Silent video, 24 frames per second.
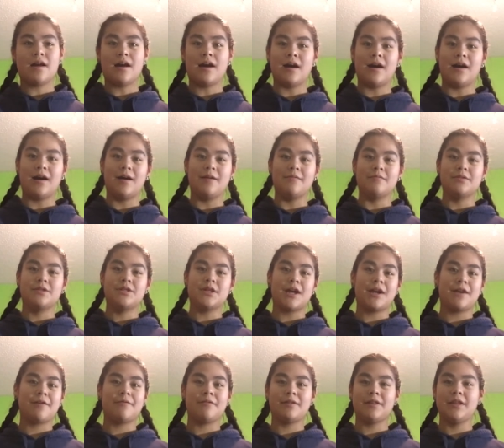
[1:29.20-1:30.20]
um,
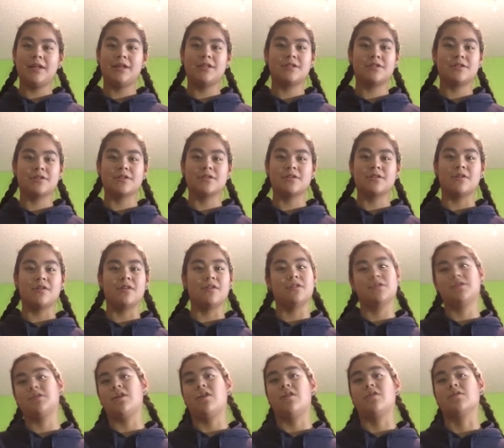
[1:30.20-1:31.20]
Jennie released her solo
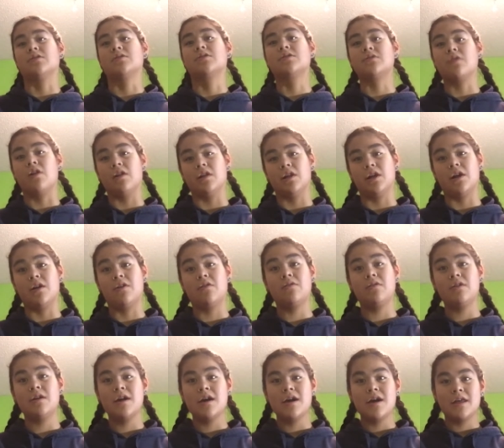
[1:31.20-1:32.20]
song
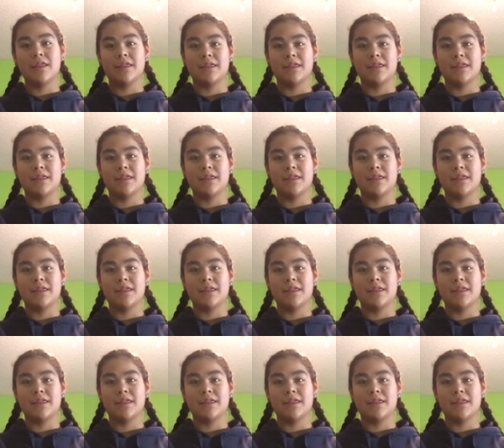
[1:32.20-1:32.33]
Solo.